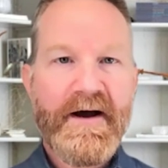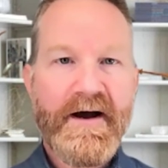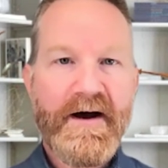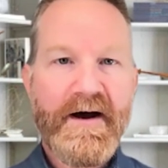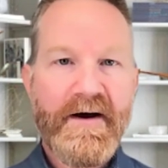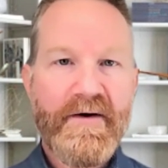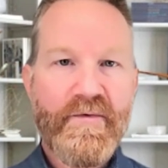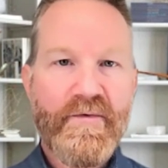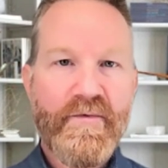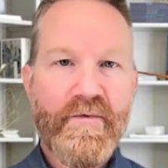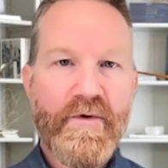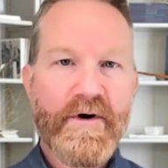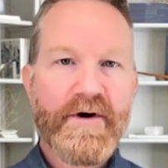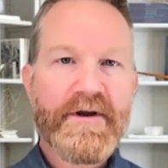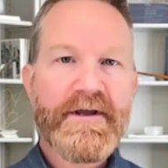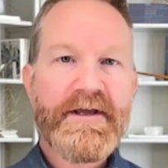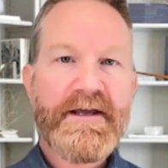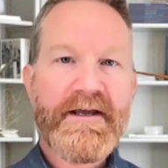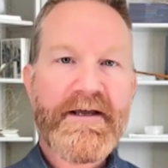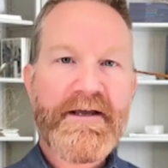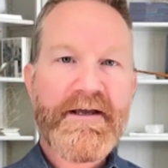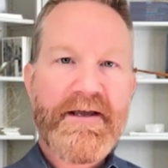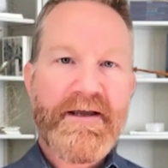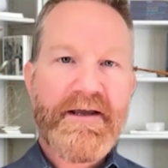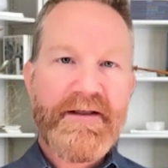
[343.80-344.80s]

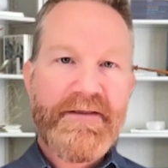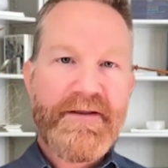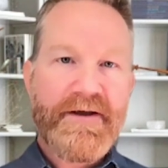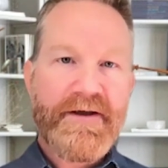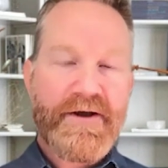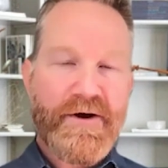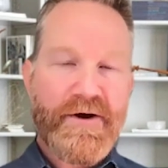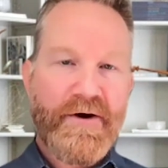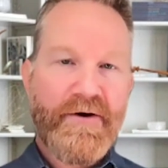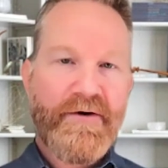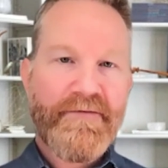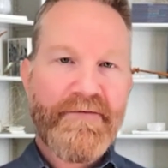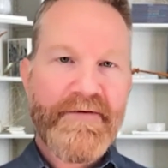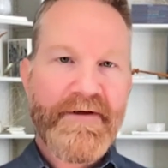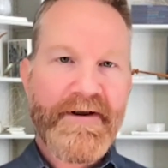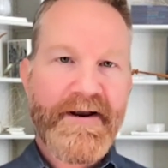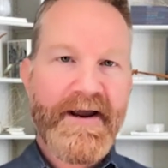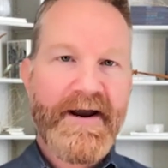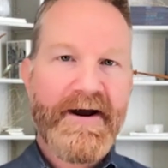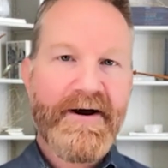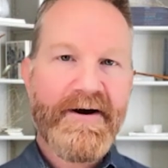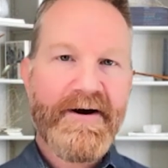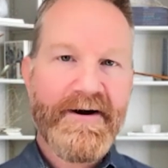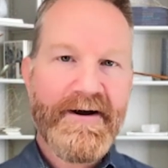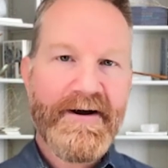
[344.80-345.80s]
working in the COVID
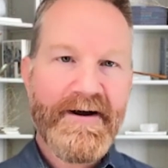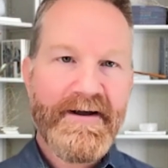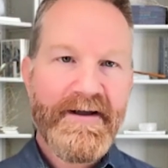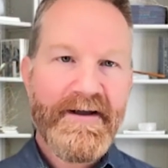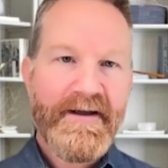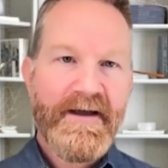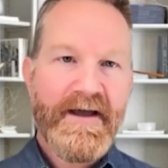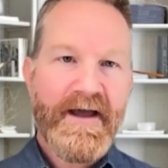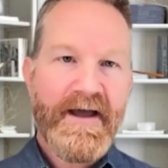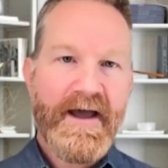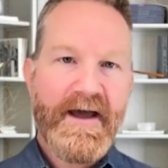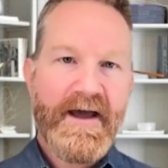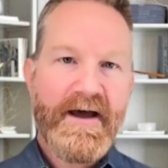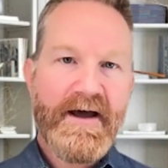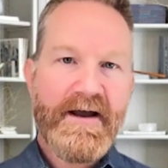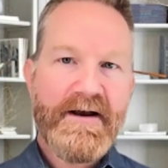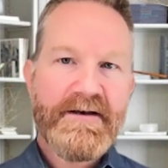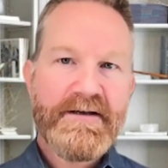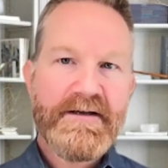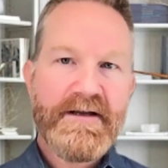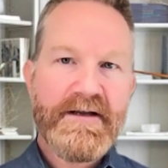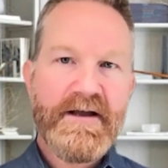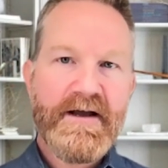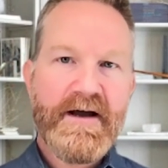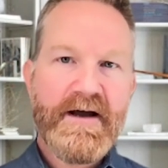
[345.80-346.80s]
era.
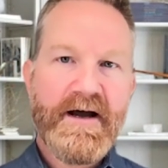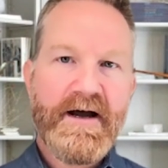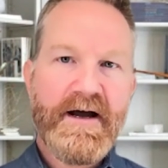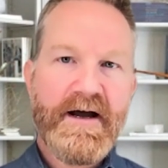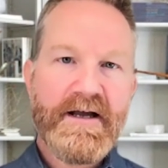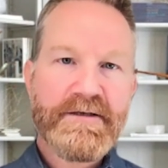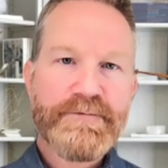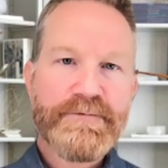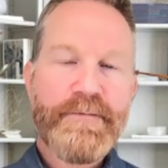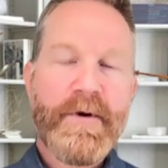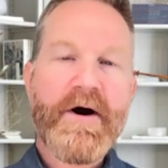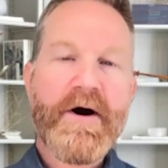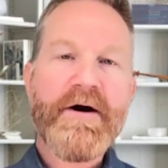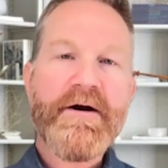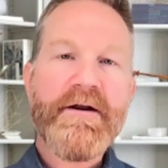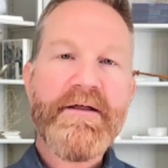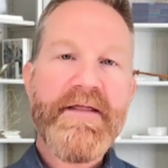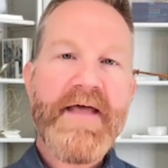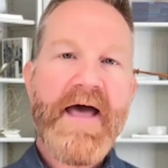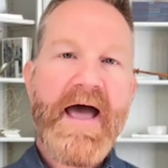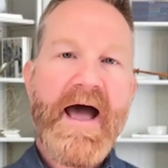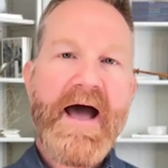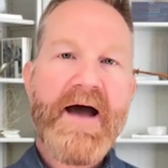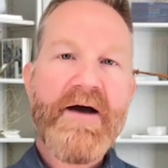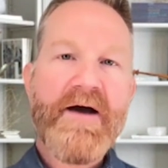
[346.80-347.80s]
And as part of
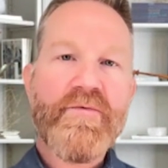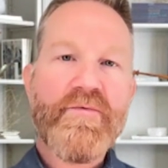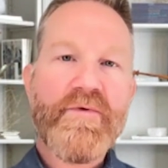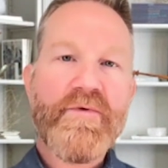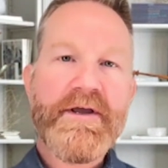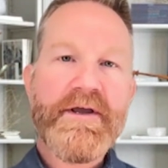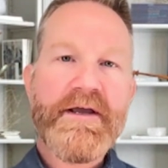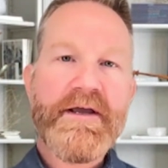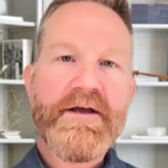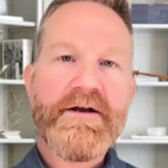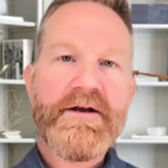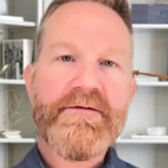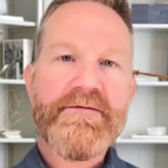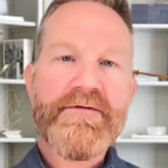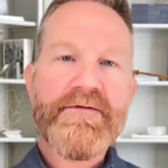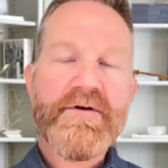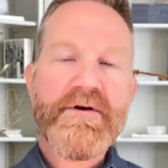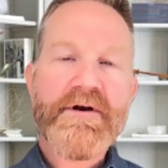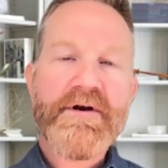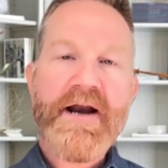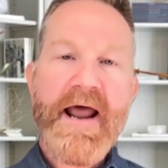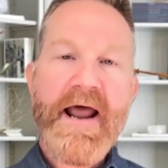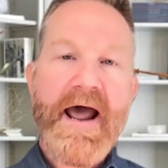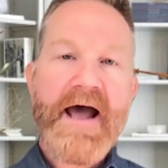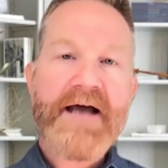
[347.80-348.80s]
that, we interviewed
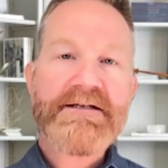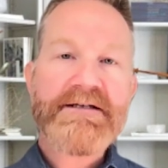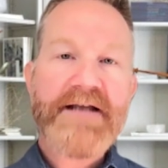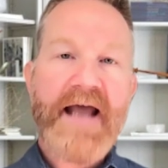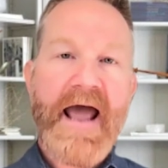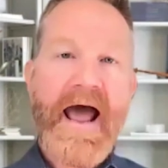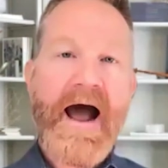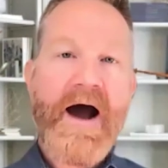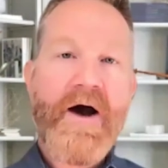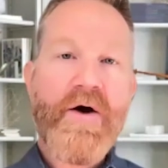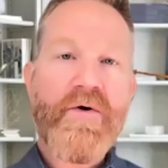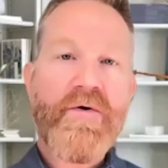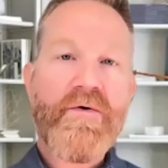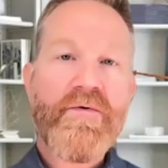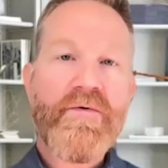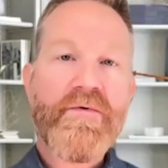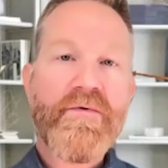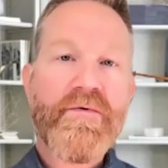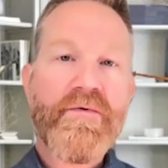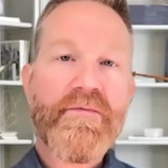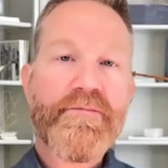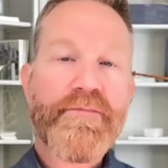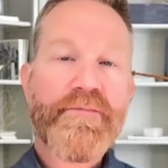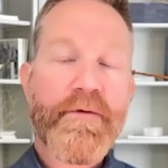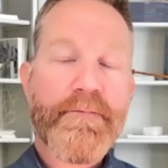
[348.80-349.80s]
and asked, how
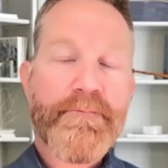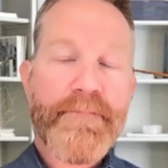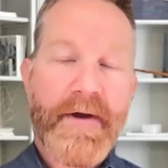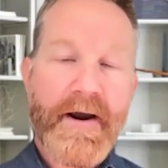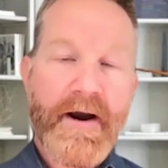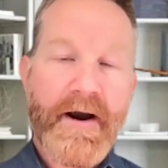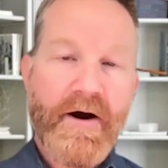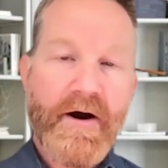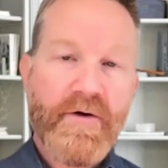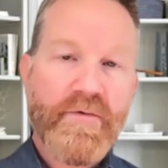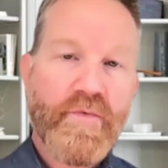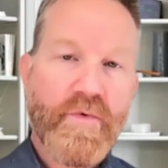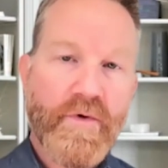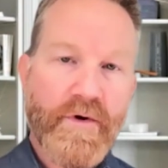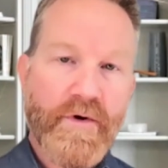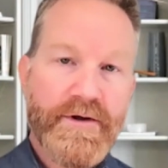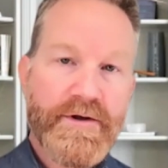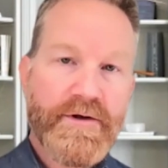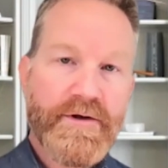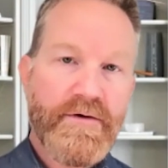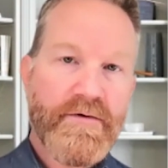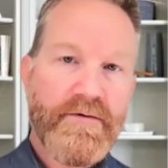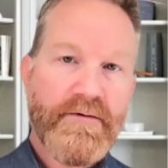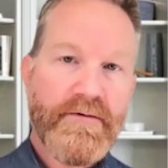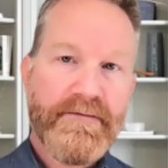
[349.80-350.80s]
prepared were
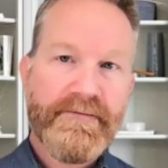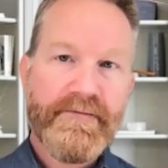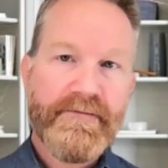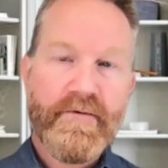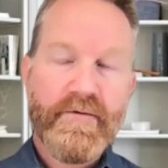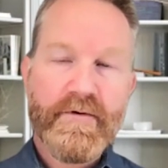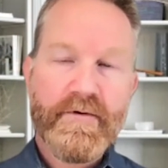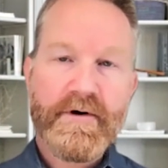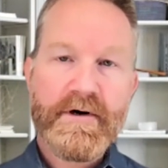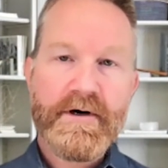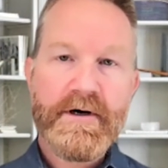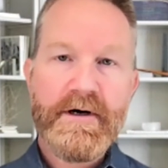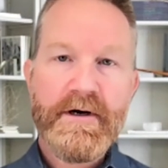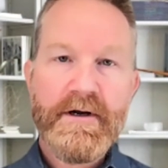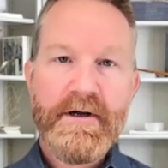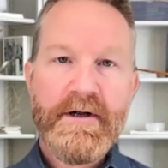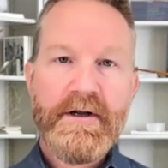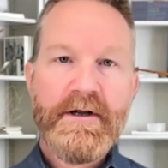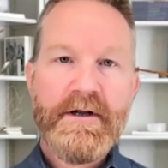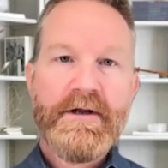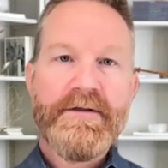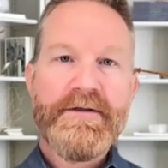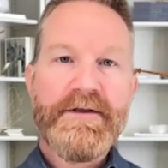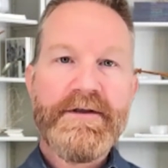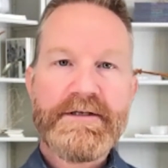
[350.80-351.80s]
you for
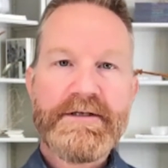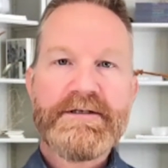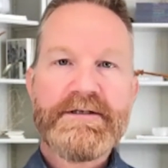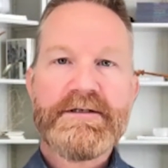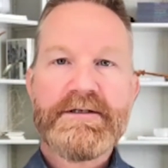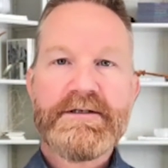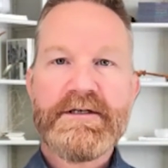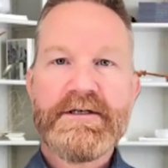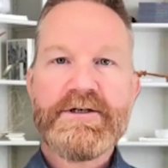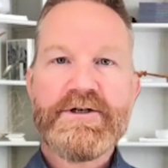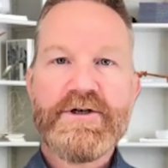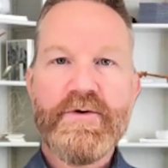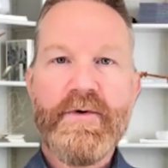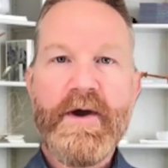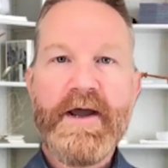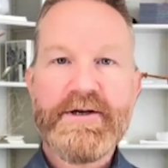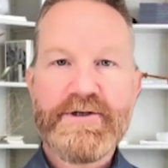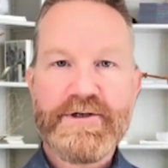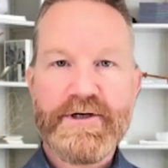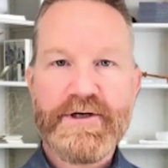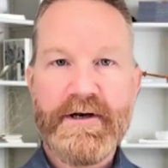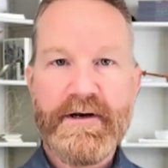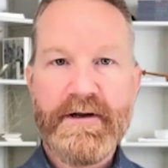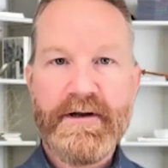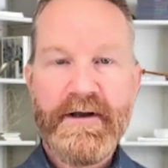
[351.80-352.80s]
this
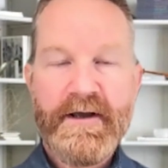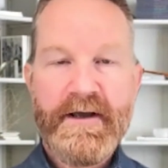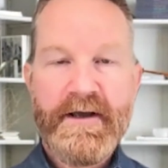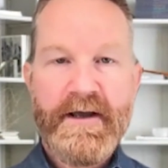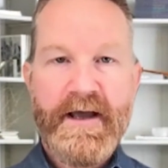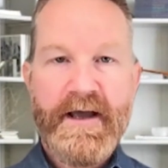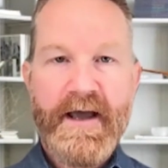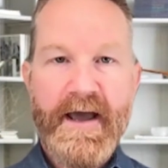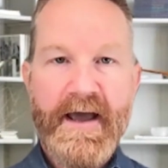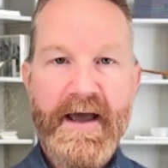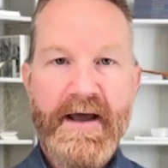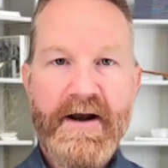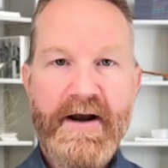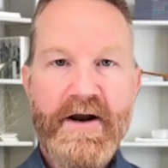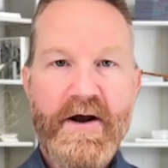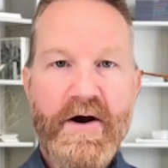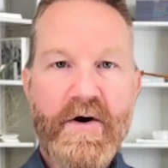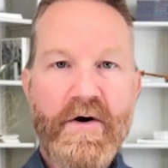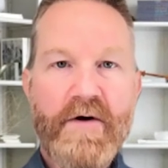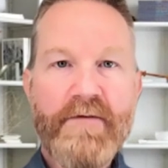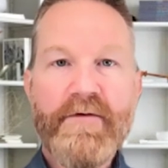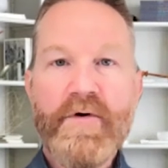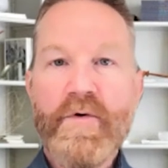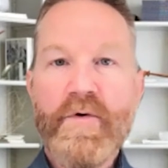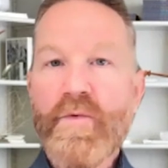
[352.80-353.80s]
situation? And
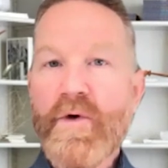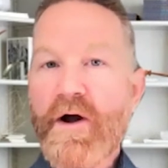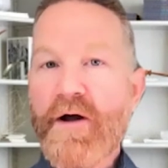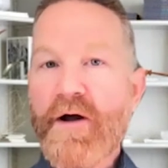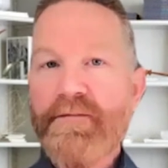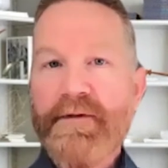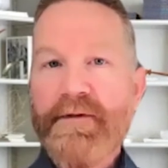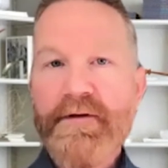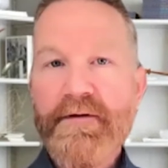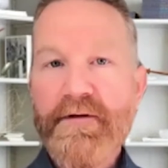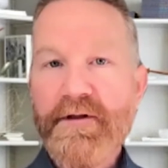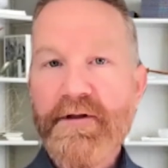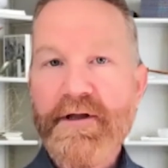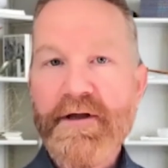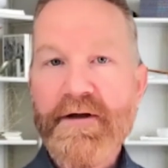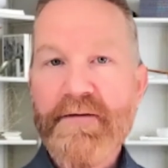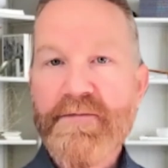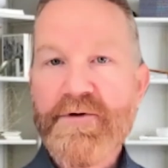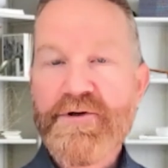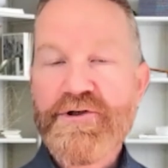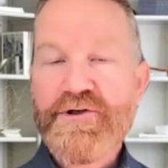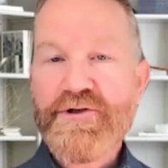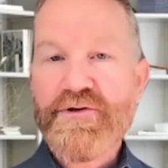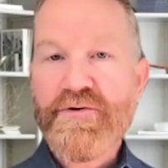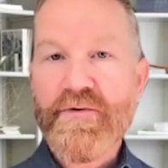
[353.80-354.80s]
overwhelmingly, a
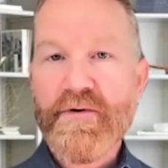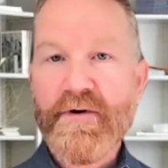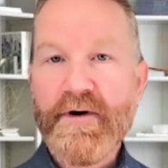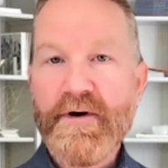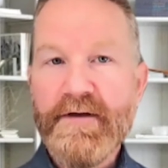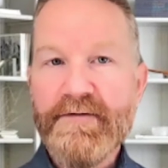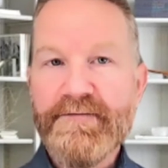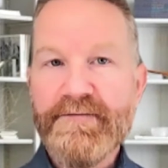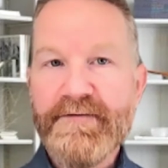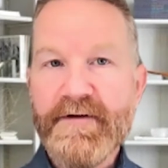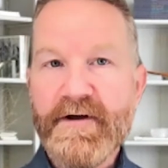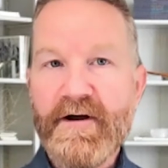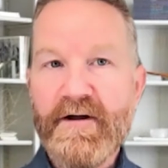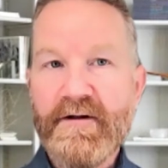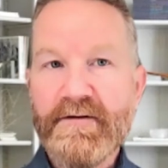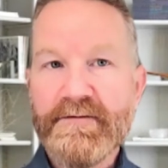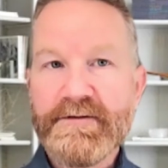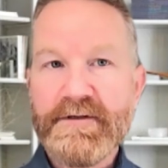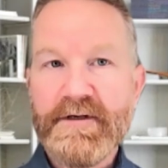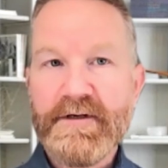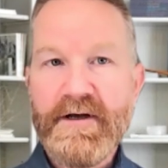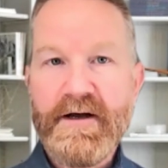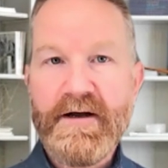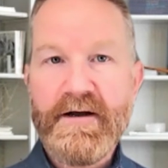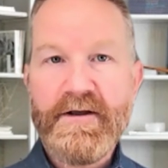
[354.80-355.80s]
majority felt,
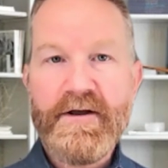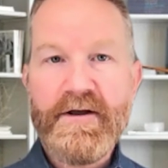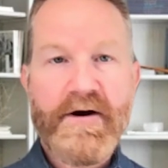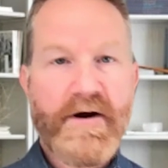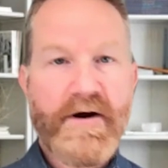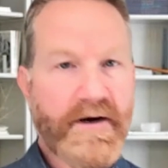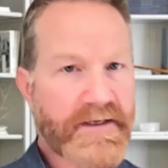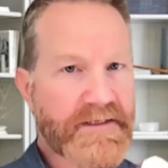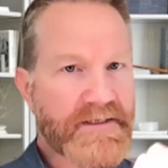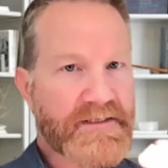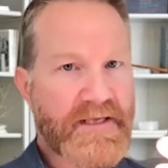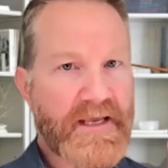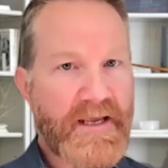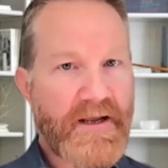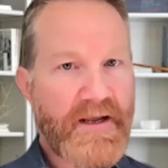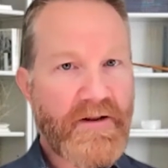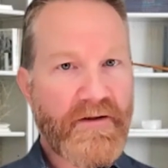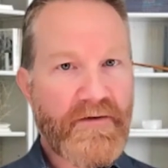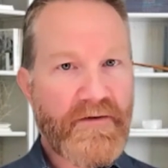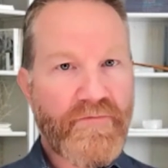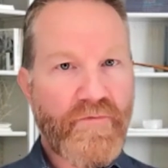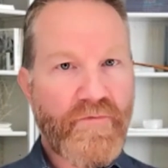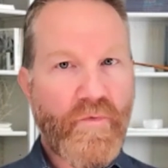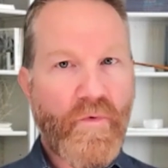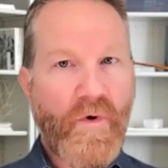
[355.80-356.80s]
on a scale
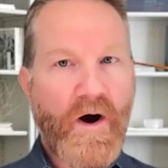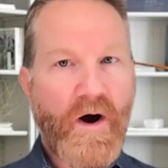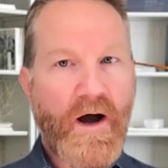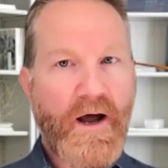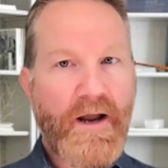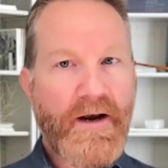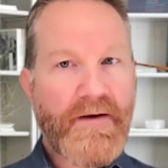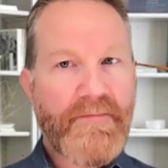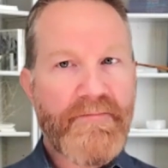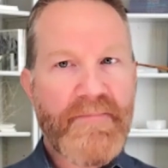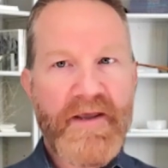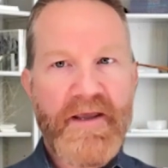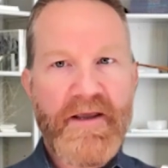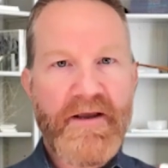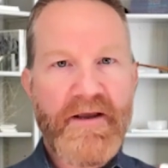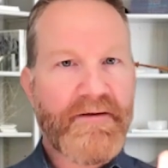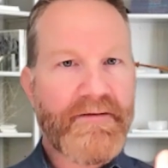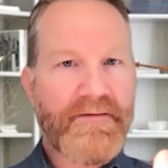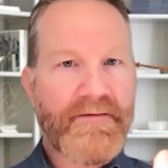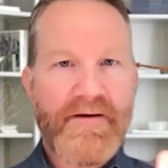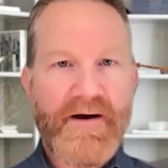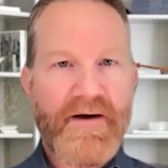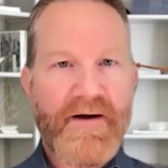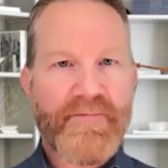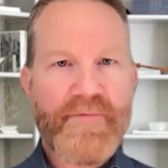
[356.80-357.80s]
of 1
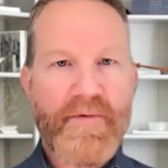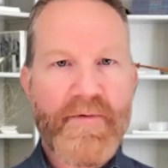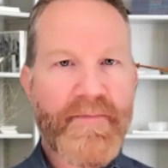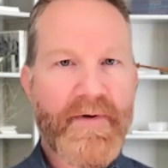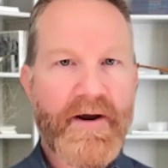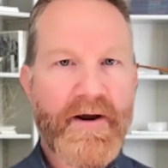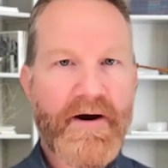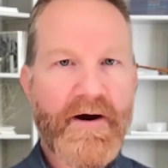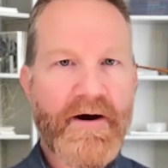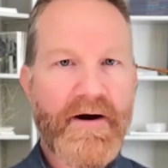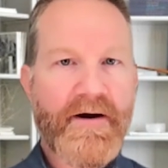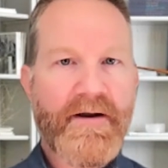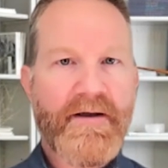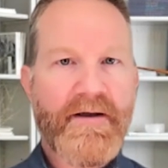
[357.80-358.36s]
being unprepared,